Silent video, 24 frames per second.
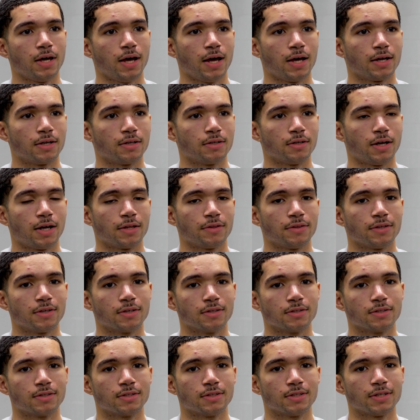And I
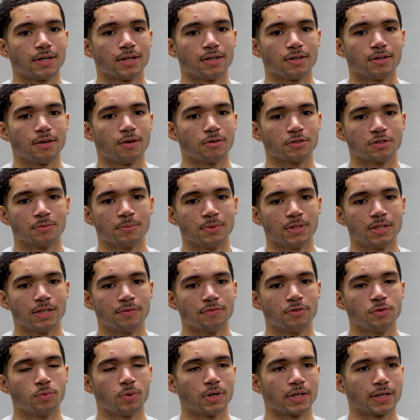think, ultimately,
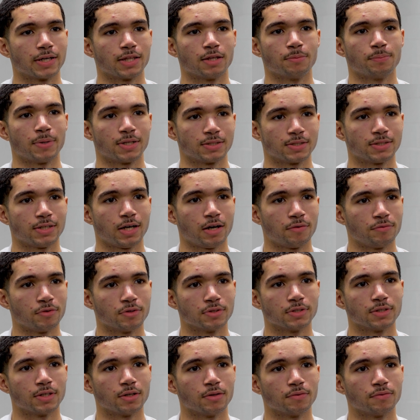if you want to get the best out of
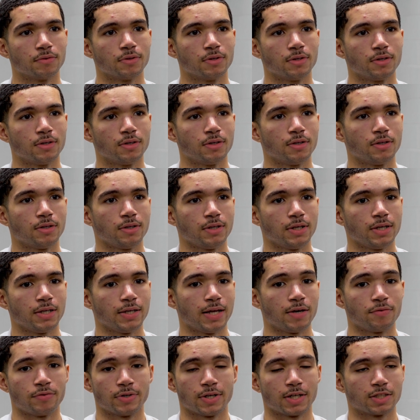yourself
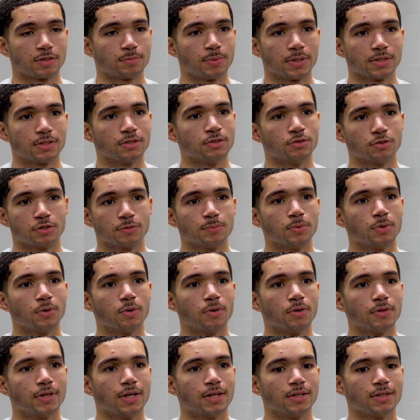in every aspect in your
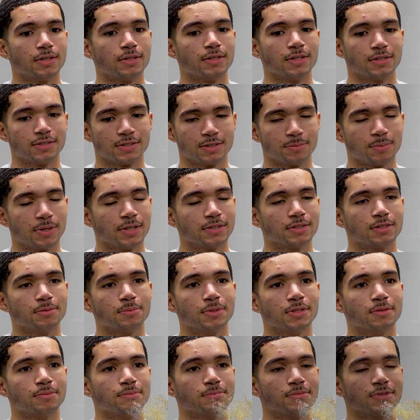sport, then this is the place to
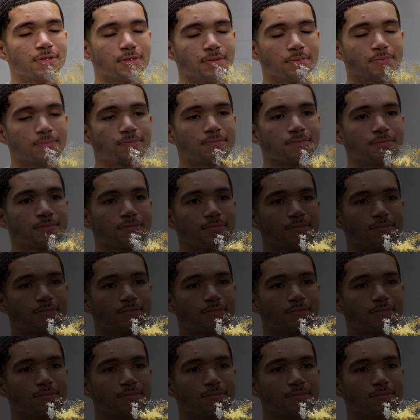be. So.